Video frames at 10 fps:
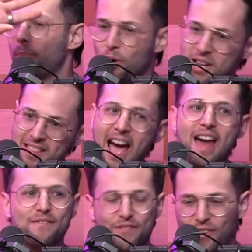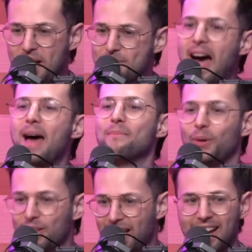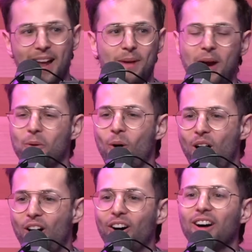print that, frame that, put that on my wall.